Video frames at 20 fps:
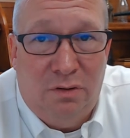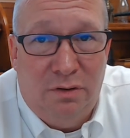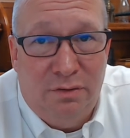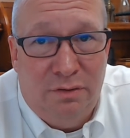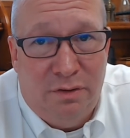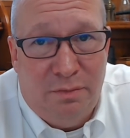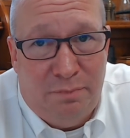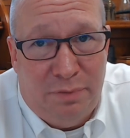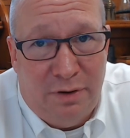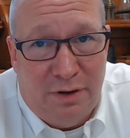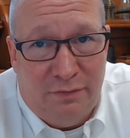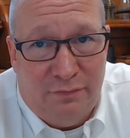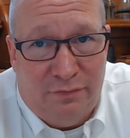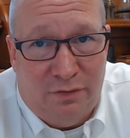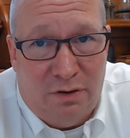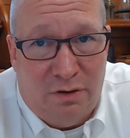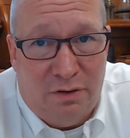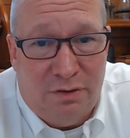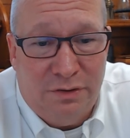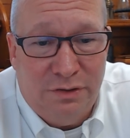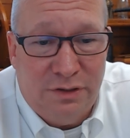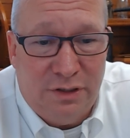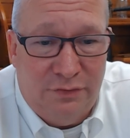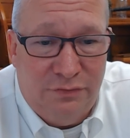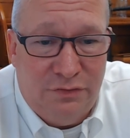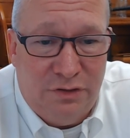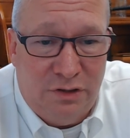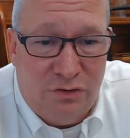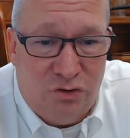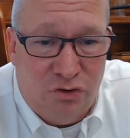the pitfalls of
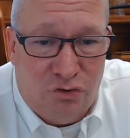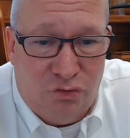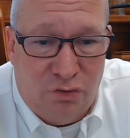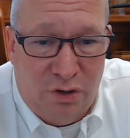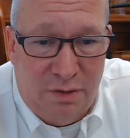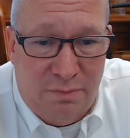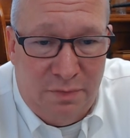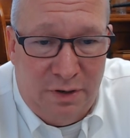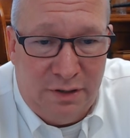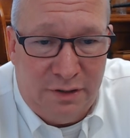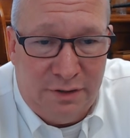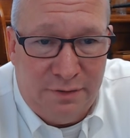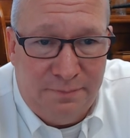such a treatment.